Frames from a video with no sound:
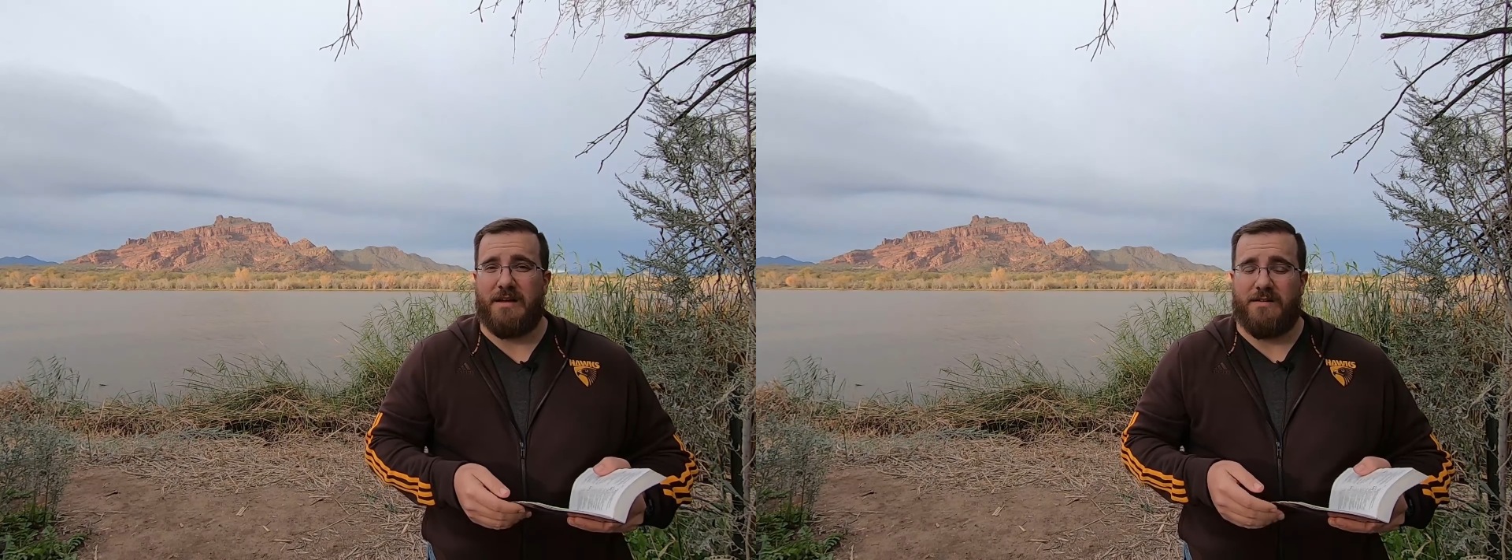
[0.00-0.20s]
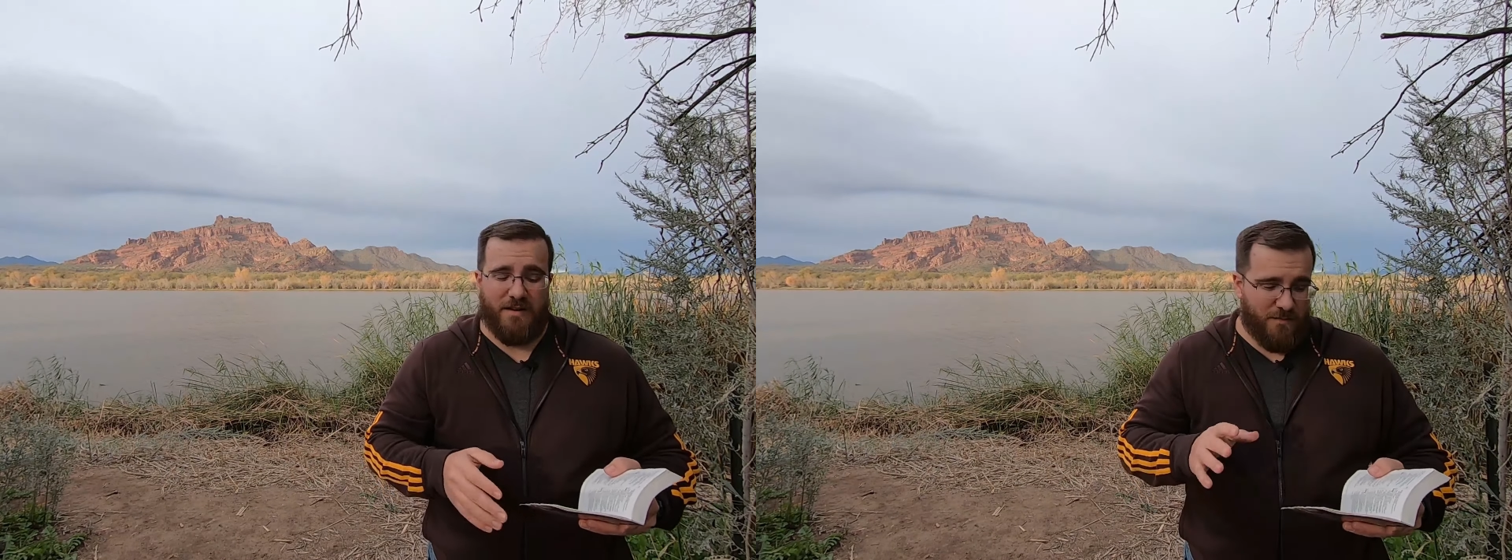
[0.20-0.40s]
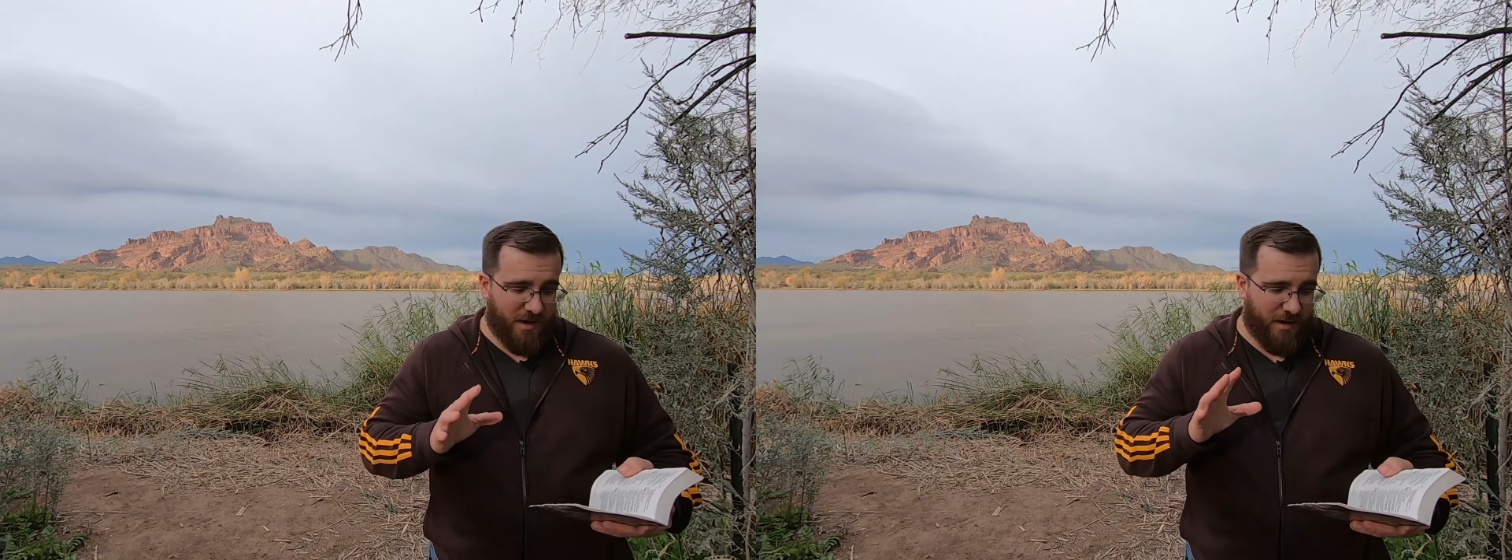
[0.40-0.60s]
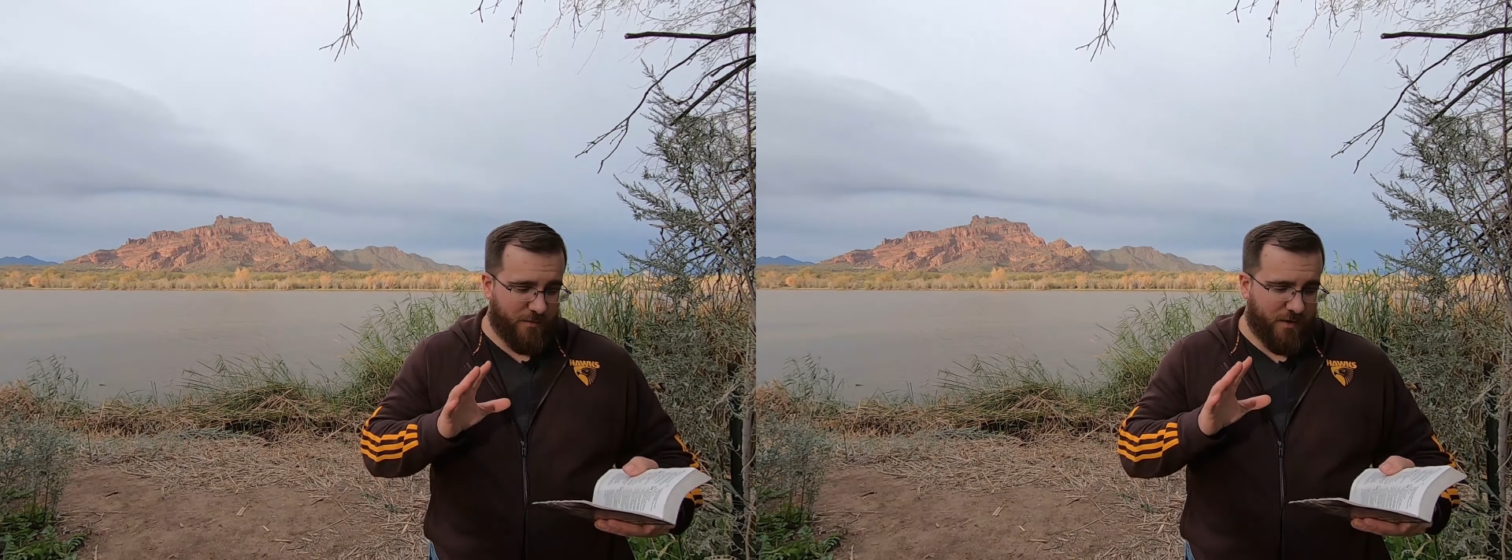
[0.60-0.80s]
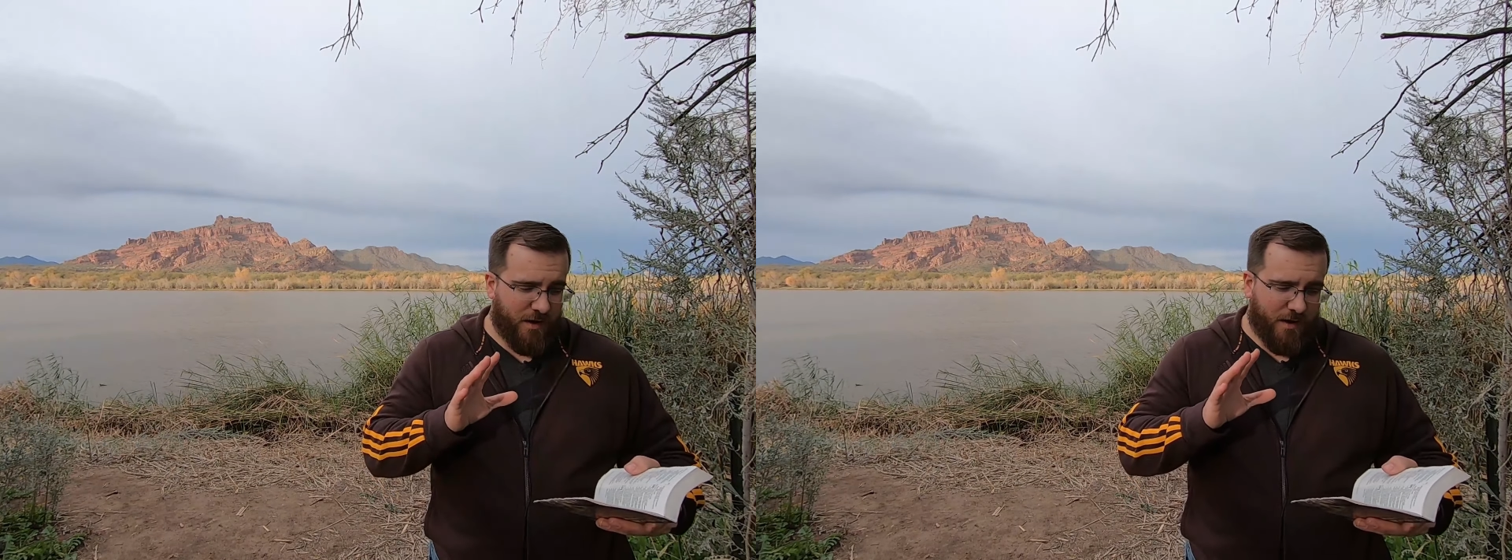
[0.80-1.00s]

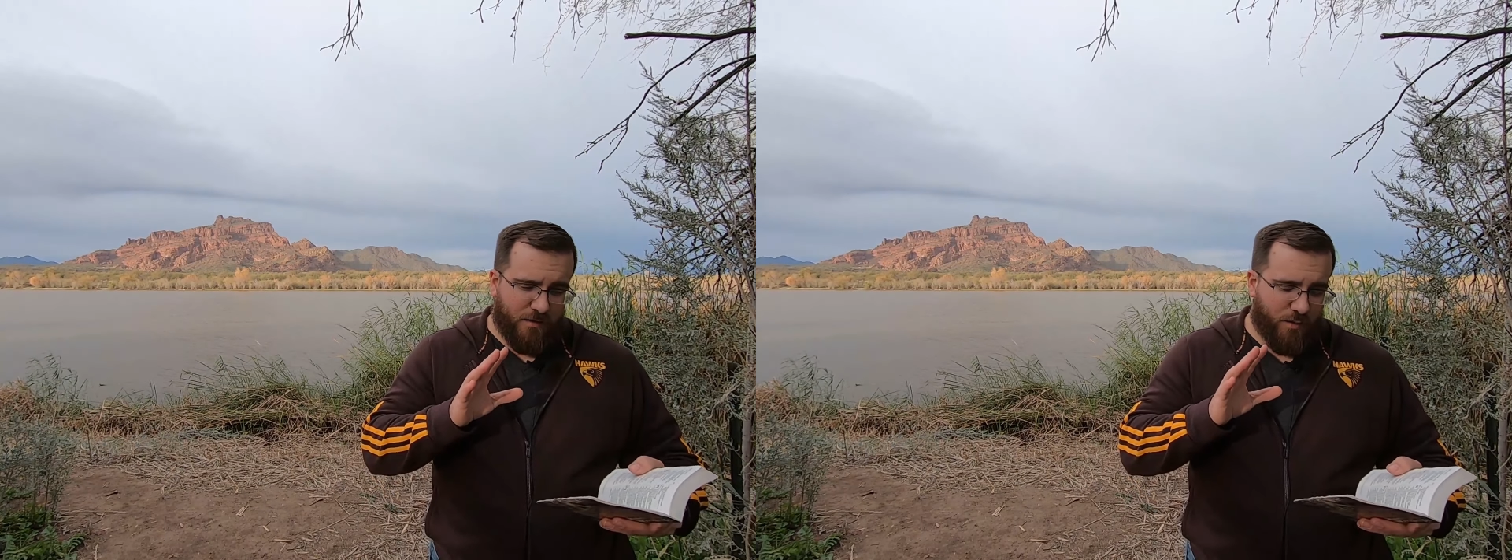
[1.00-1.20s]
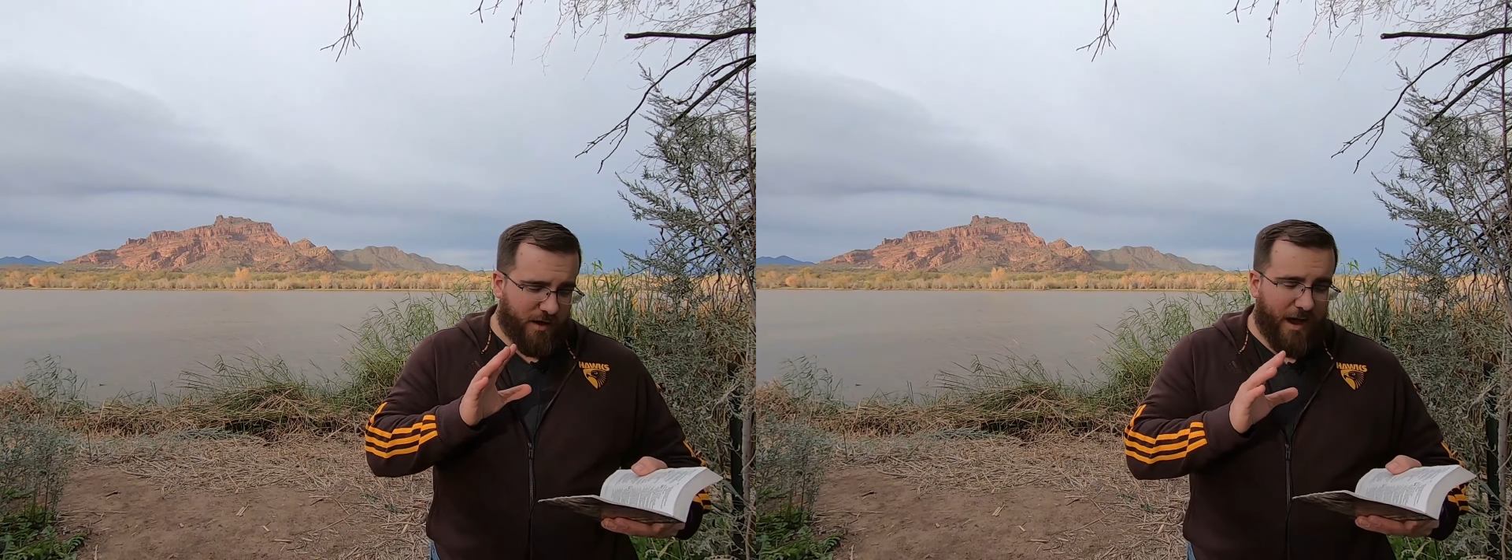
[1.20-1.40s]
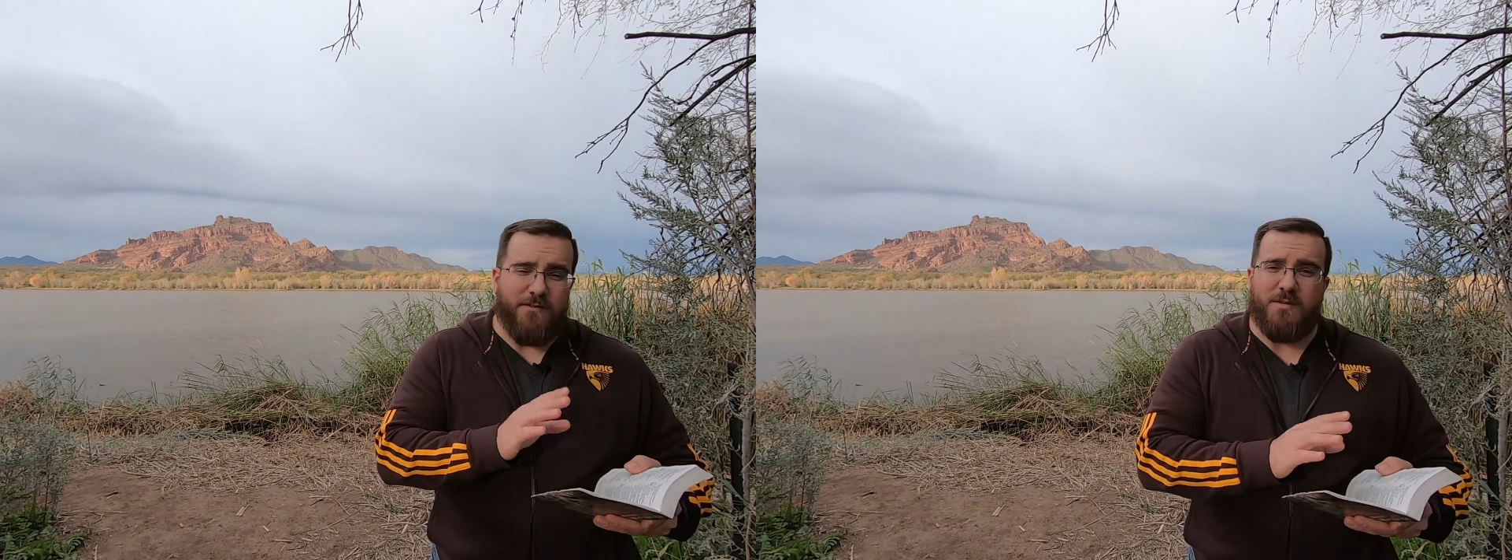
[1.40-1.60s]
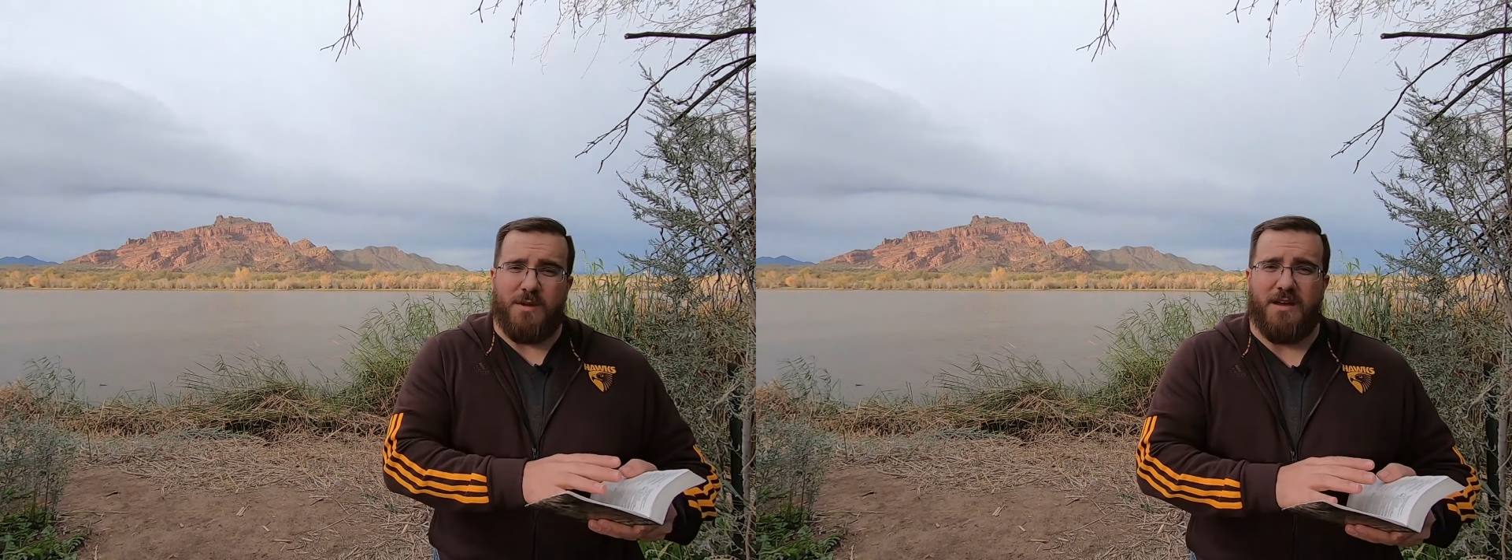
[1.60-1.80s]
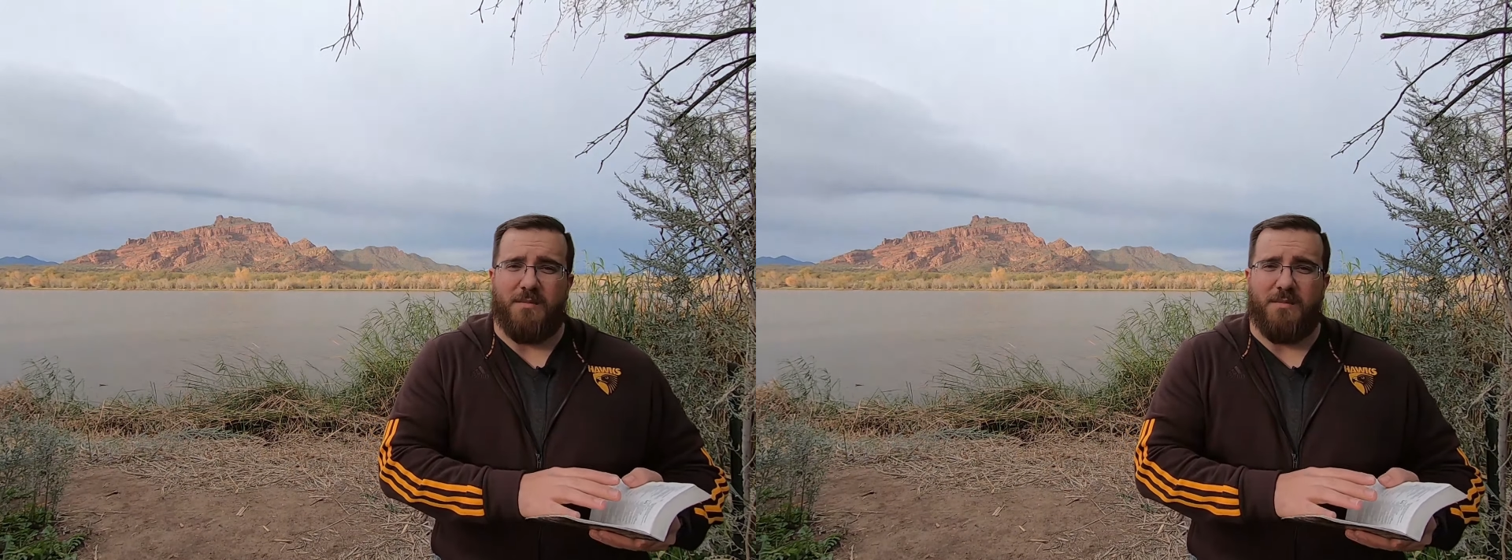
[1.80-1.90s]
Sometimes we have to be